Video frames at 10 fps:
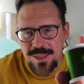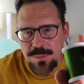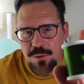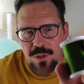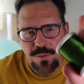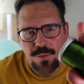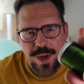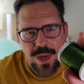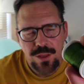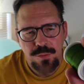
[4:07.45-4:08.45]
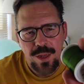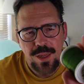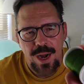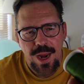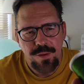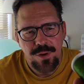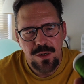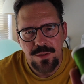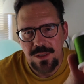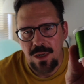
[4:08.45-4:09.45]
a spool of rayon thread that I haven't
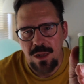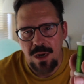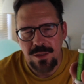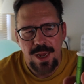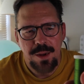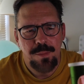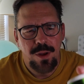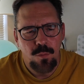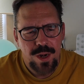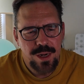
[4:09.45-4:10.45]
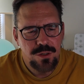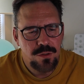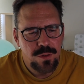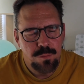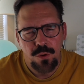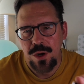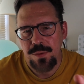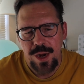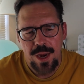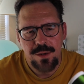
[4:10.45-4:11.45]
used in a long time. When I do
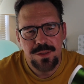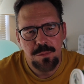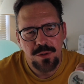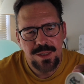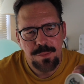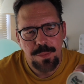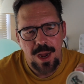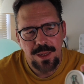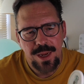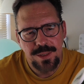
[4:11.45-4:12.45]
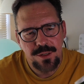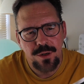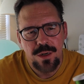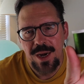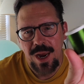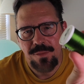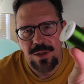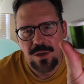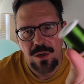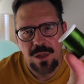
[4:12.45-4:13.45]
embroidery, I use mostly polyester, but I have a
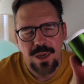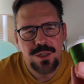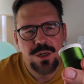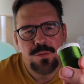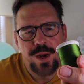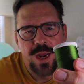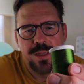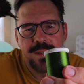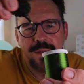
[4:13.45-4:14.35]
little collection of rayons,